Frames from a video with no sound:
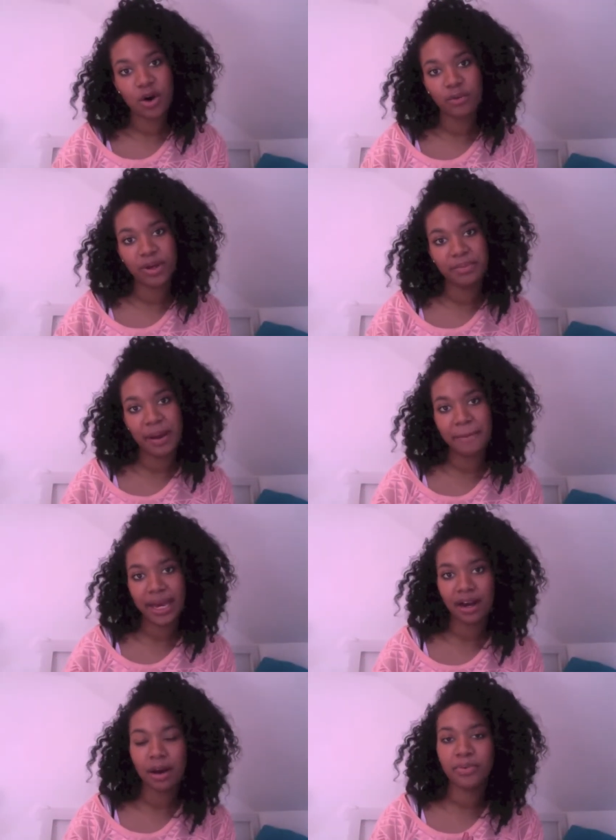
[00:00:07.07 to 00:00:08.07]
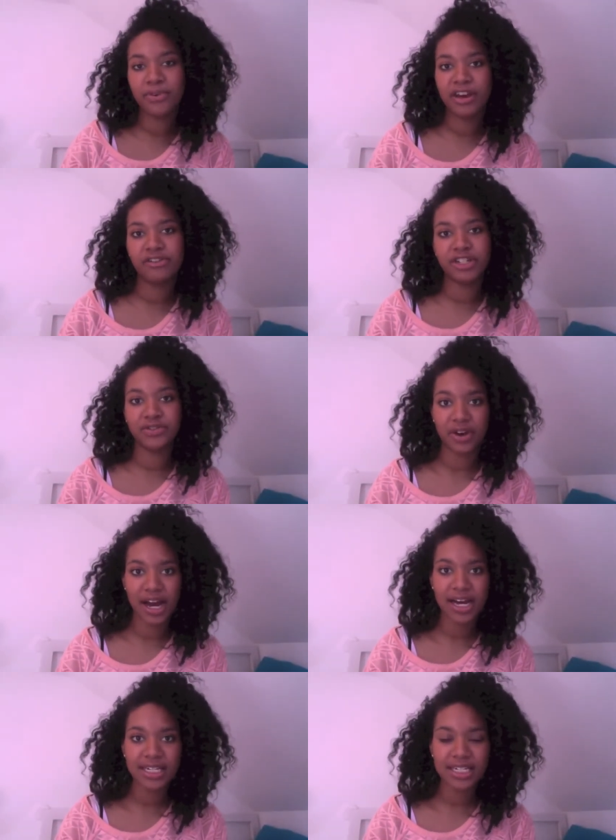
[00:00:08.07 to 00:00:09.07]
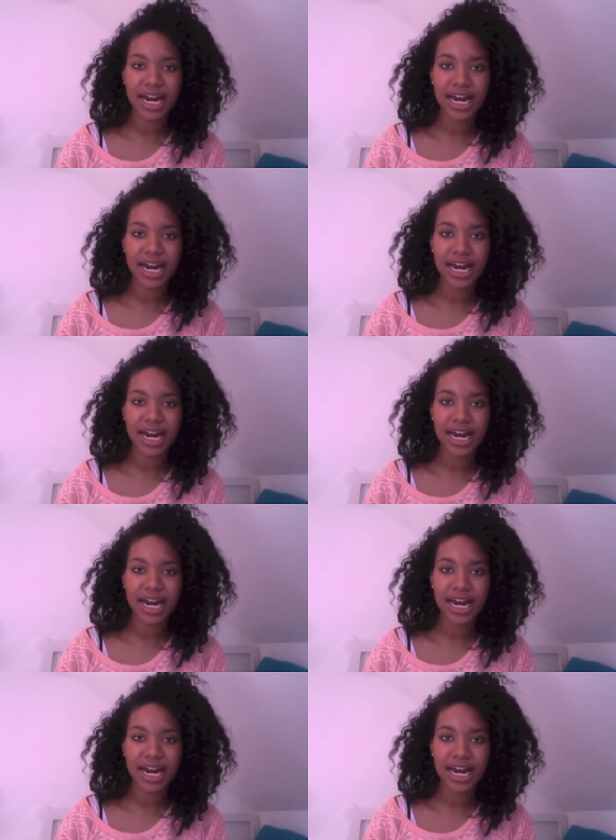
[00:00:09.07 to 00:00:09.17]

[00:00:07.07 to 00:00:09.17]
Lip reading: off with my makeup favorites first,